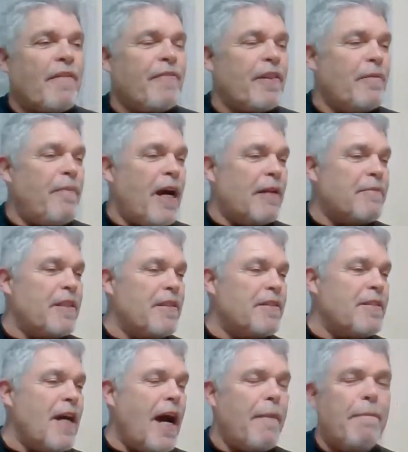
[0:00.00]
Okay, from the bottom to
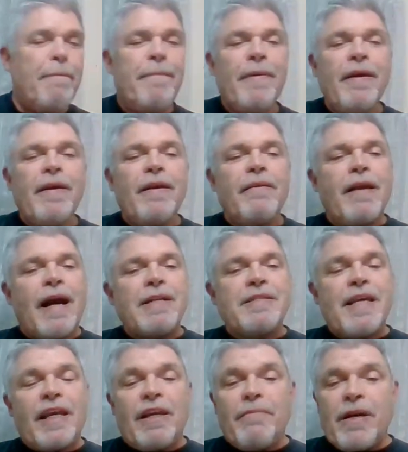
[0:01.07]
the top.
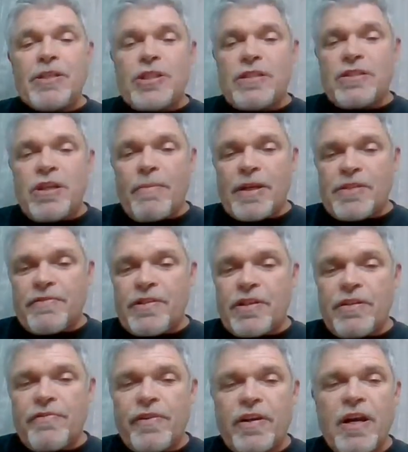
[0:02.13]
Guys, thank you so much
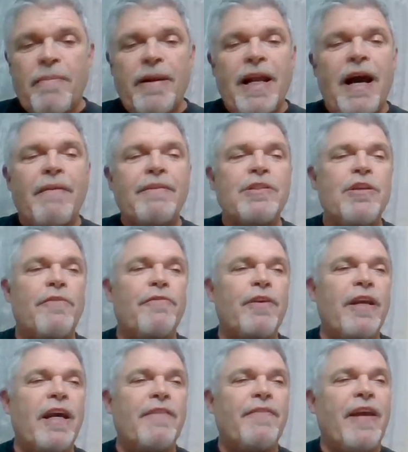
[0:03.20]
for coming out. And don't
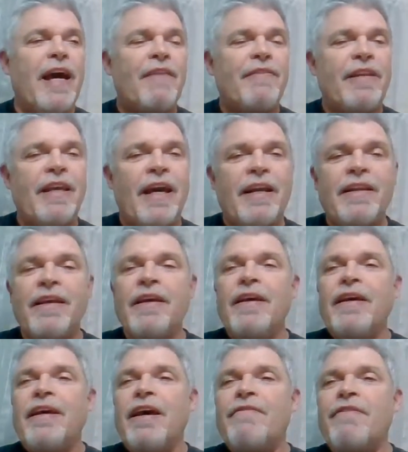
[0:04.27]
forget, if you haven't yet,
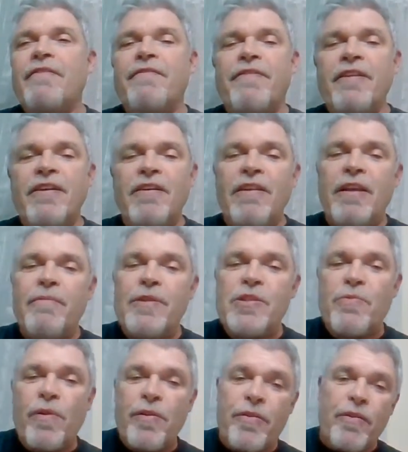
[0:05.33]
if you feel it
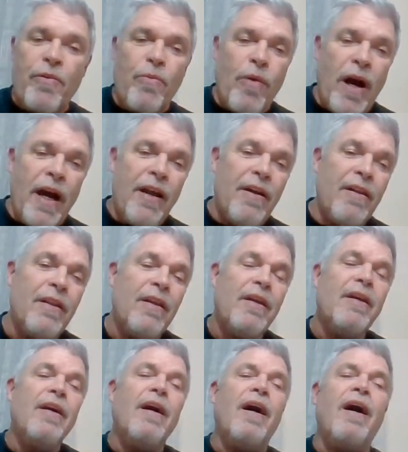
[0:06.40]
was worth your
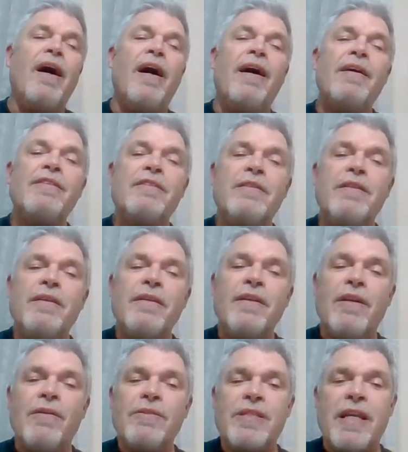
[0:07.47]
while,
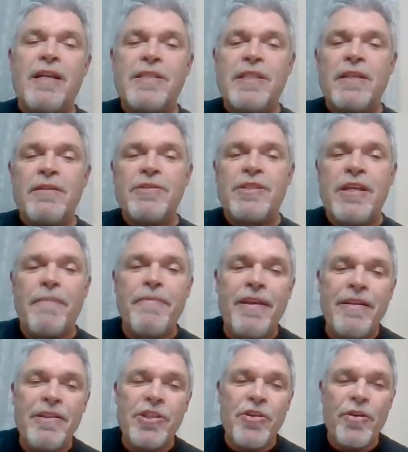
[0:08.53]
send us a little
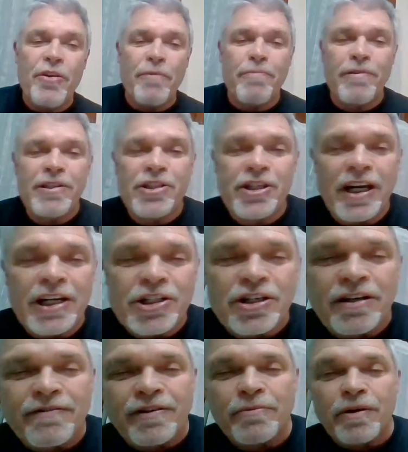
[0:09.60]
something to show your
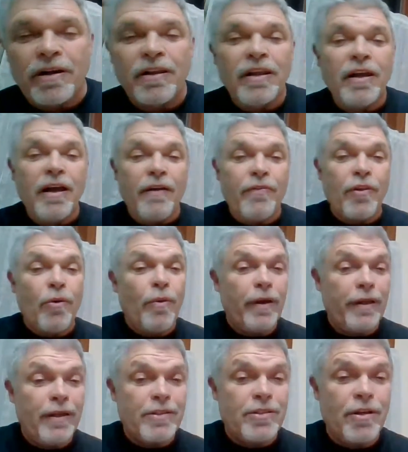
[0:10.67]
appreciation, if you will, and no
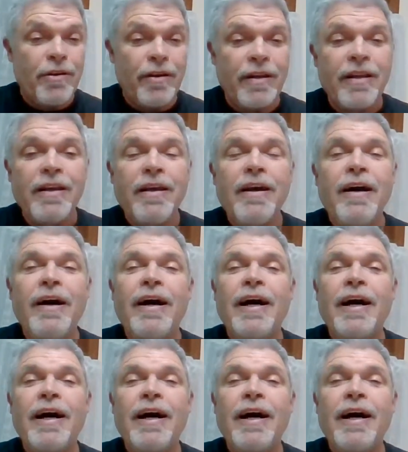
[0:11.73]
one gets hurt